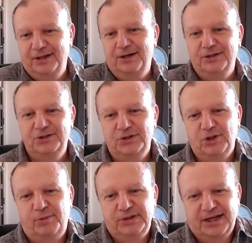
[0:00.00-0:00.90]
So it's
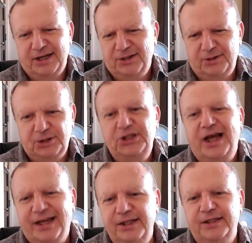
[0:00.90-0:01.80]
almost like a little
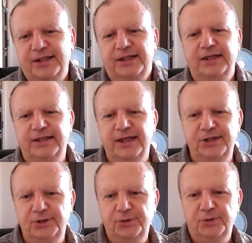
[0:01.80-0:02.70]
check-in thing that they
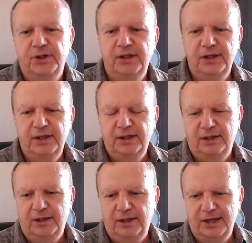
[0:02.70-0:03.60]
do.
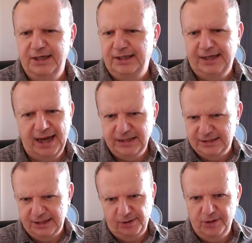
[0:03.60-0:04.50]
I think guys
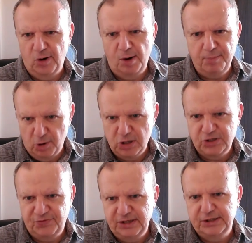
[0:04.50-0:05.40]
that are here on marriage
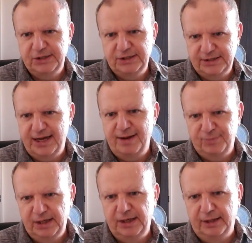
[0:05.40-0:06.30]
visas, same
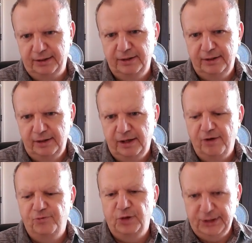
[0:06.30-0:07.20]
thing.
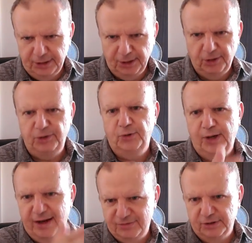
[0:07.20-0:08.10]
Every year you
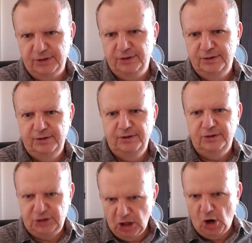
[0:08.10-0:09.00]
have to
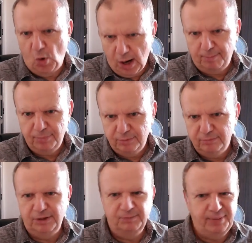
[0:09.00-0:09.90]
show up
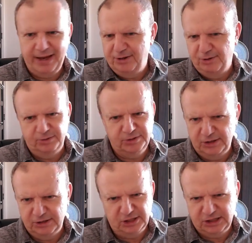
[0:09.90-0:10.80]
and pay
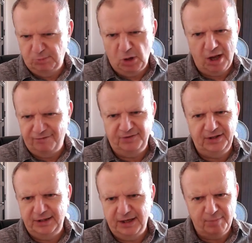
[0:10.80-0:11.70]
it's a small
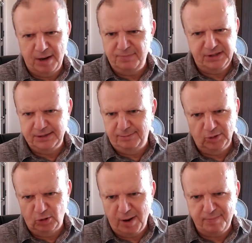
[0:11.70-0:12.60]
fee. It might be
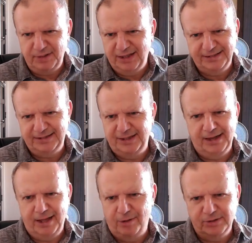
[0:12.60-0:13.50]
similar, it might be like
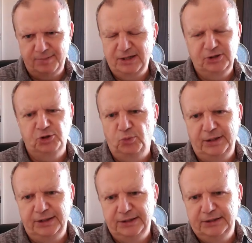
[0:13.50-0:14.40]
$10. I'm not sure what
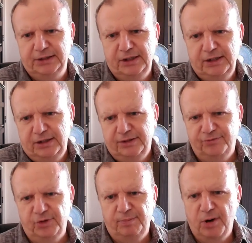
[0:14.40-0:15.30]
it is
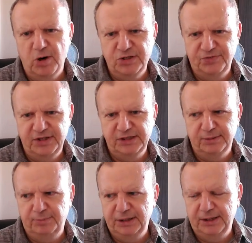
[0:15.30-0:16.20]
for the marriage visa,
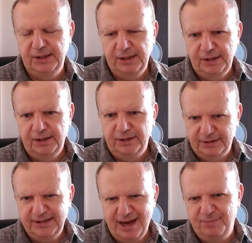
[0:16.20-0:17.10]
but
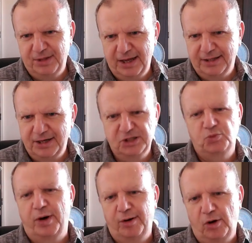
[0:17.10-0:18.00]
same thing. They just
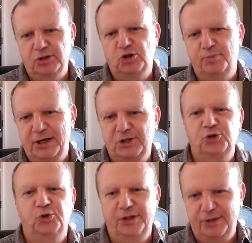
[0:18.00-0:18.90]
want to also make sure that